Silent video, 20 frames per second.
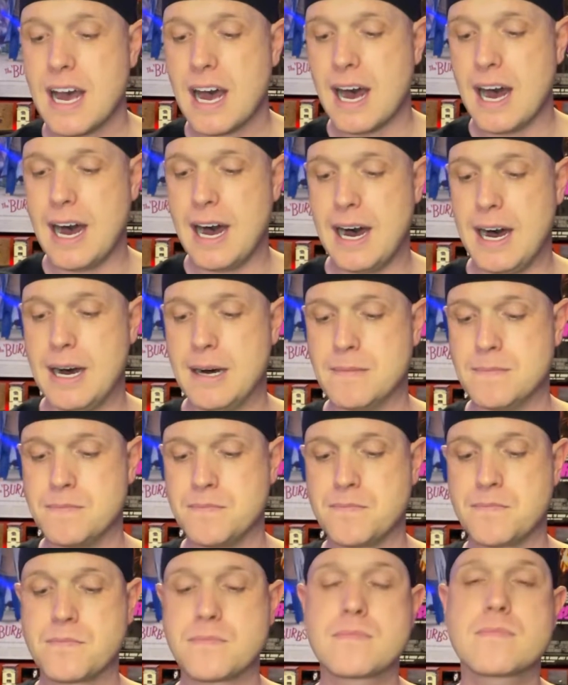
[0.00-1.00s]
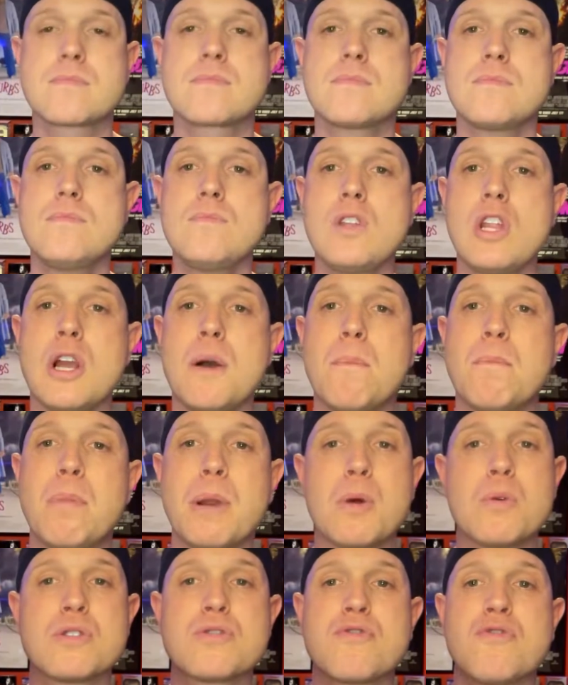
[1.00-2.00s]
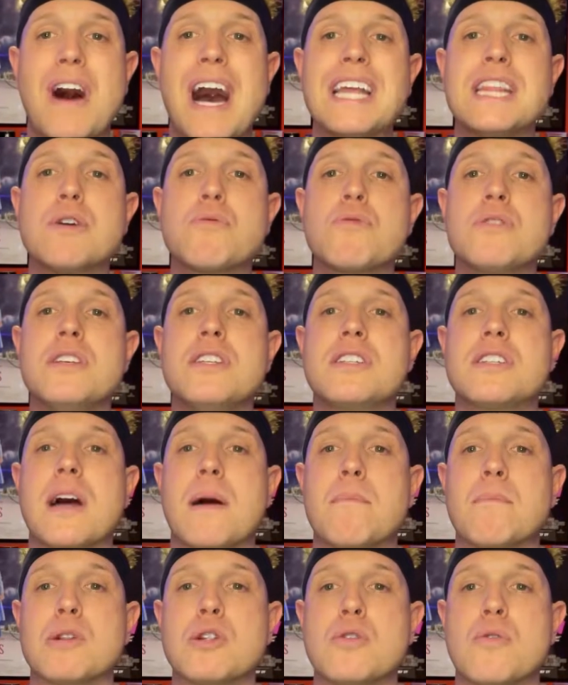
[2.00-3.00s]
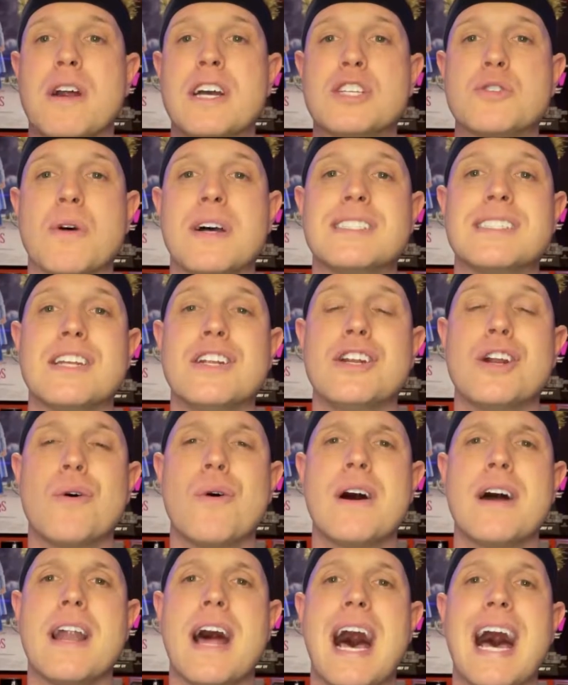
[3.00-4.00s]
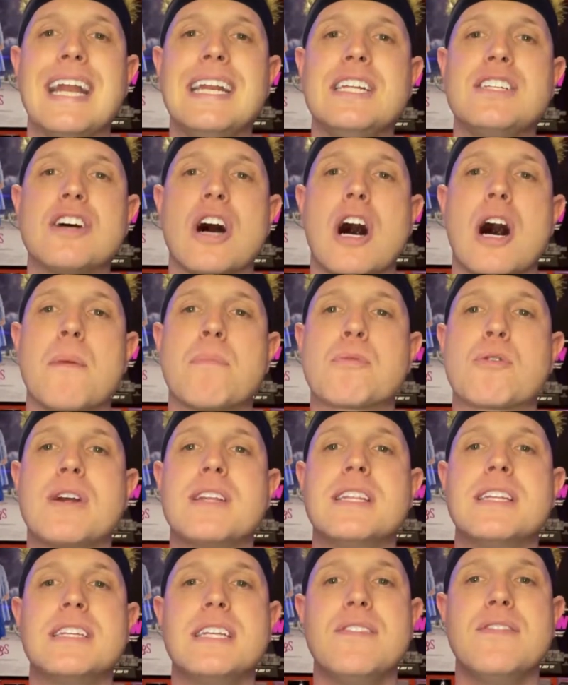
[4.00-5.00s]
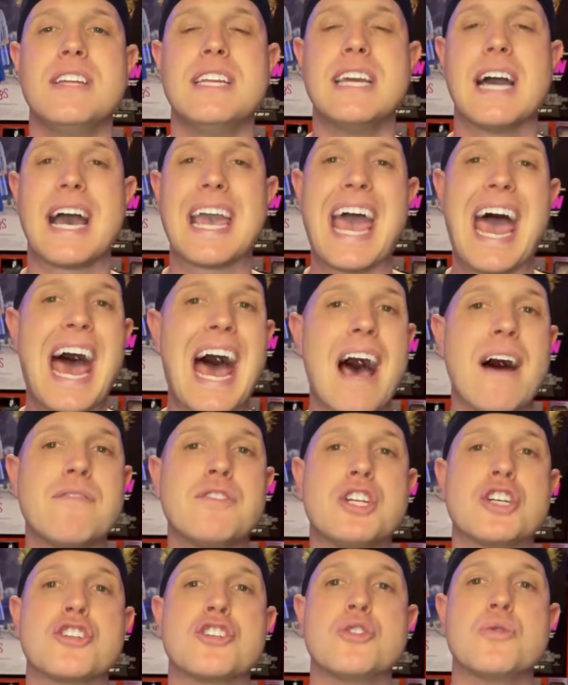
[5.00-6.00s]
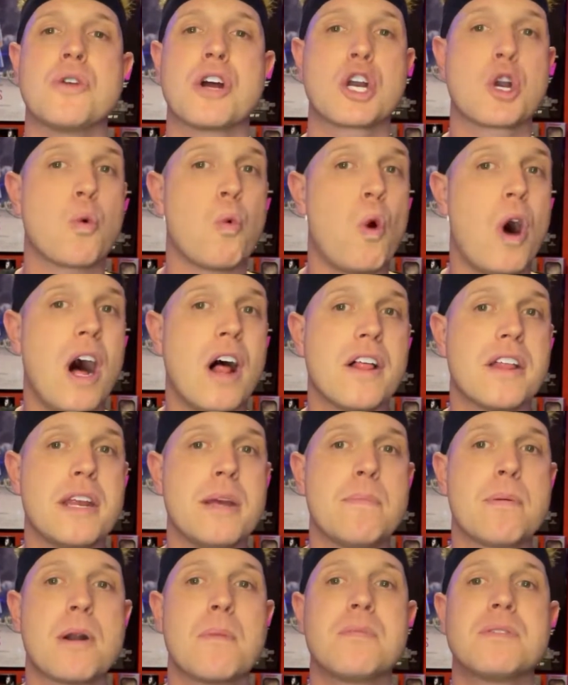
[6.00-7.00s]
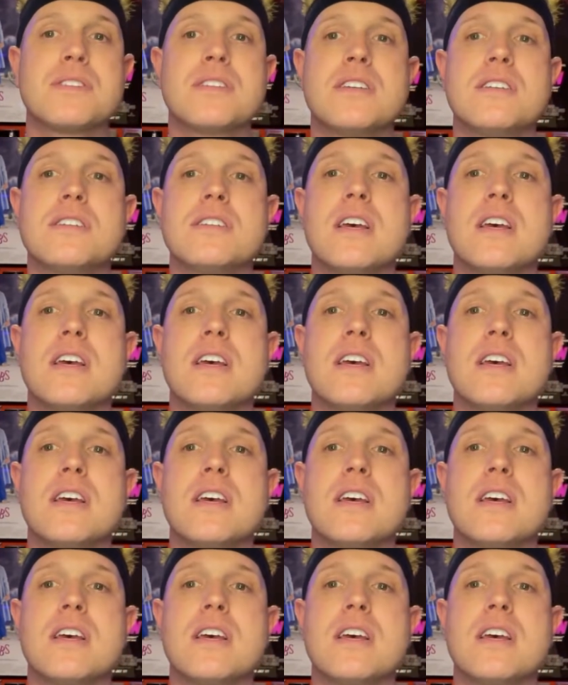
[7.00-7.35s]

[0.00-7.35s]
But it was finally released on Blu-ray, so I said, you know what? I need to upgrade the DVD I have just due to quality purposes.